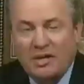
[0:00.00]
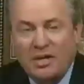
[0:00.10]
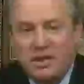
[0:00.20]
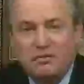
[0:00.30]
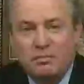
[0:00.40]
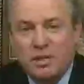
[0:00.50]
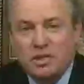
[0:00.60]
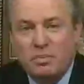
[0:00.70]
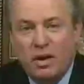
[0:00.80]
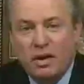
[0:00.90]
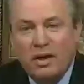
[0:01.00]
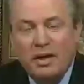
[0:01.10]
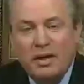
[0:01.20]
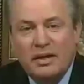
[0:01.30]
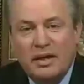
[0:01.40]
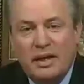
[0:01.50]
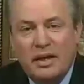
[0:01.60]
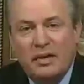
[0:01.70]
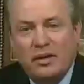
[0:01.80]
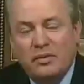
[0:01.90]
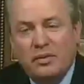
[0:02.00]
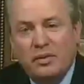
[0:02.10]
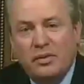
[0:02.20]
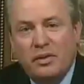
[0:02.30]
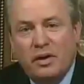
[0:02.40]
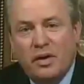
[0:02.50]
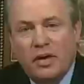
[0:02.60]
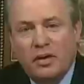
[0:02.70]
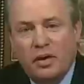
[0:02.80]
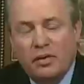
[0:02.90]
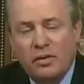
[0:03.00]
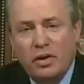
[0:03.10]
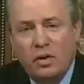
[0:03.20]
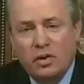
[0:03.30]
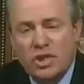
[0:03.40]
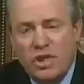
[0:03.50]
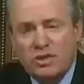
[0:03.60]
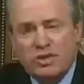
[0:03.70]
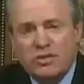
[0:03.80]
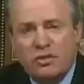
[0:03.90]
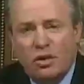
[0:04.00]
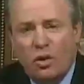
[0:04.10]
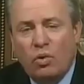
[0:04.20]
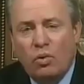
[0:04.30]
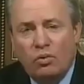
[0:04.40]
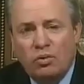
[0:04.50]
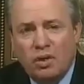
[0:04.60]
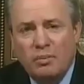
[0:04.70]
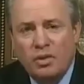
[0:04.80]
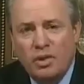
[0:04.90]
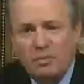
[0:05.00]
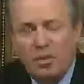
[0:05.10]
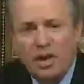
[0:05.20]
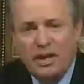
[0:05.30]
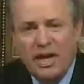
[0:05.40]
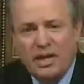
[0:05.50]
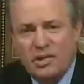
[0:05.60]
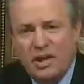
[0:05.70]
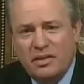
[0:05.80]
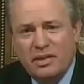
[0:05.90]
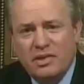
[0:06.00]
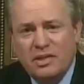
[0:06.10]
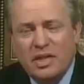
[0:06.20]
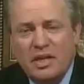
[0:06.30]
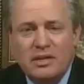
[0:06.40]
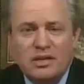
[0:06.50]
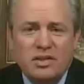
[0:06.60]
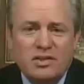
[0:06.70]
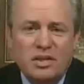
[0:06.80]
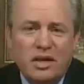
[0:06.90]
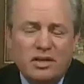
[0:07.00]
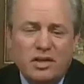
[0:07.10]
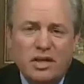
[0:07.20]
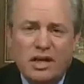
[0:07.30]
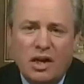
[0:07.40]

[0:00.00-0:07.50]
city of Pittsburgh, uh, there are no chances for local community broadcasts like this. This this is a, a, unique